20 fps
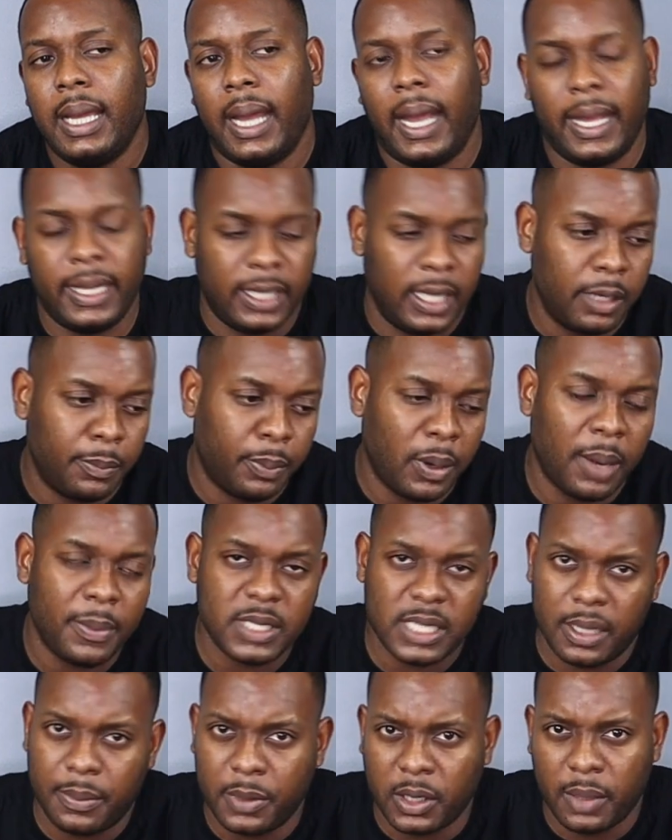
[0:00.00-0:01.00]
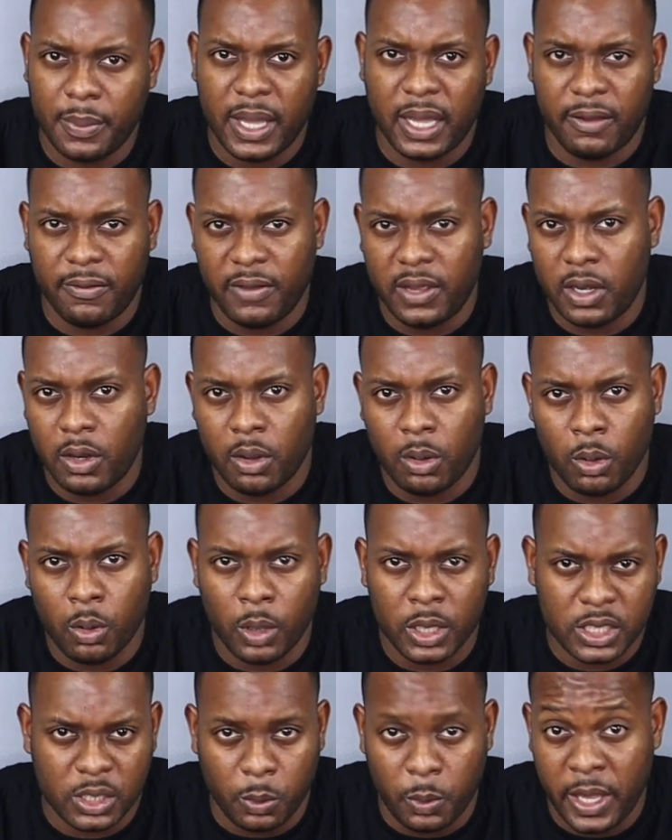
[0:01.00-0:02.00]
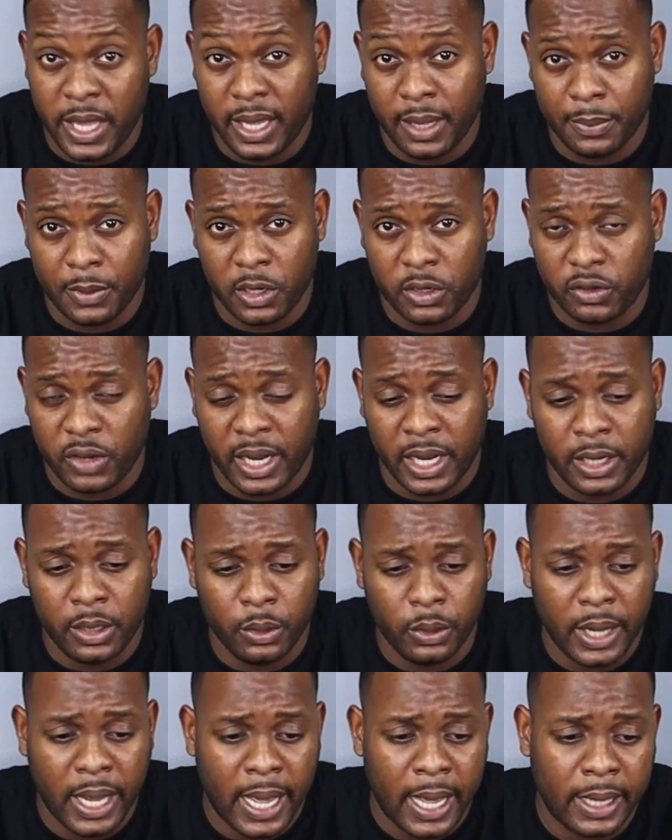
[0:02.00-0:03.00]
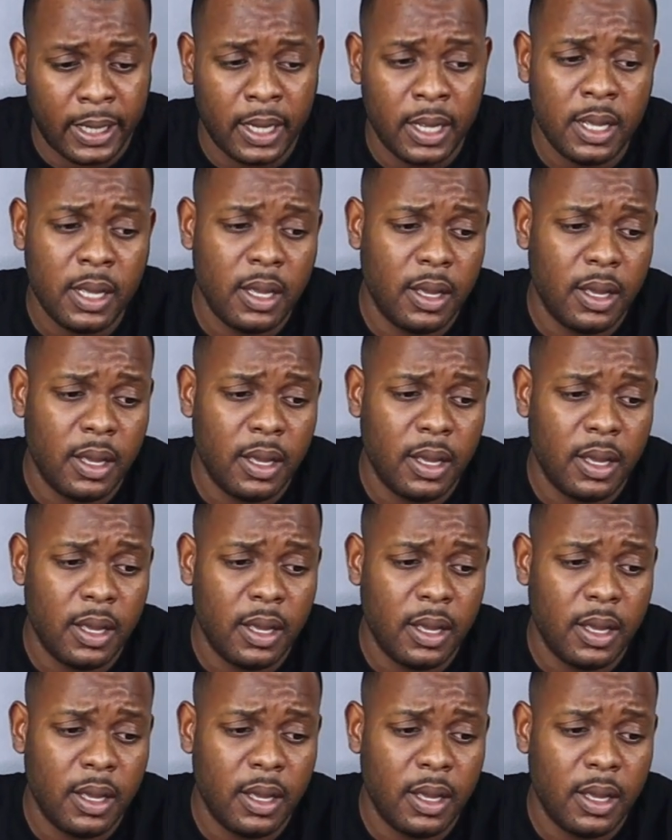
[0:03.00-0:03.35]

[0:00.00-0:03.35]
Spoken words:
I did promise I'm going to make a video once a week. I'm going to try to do that.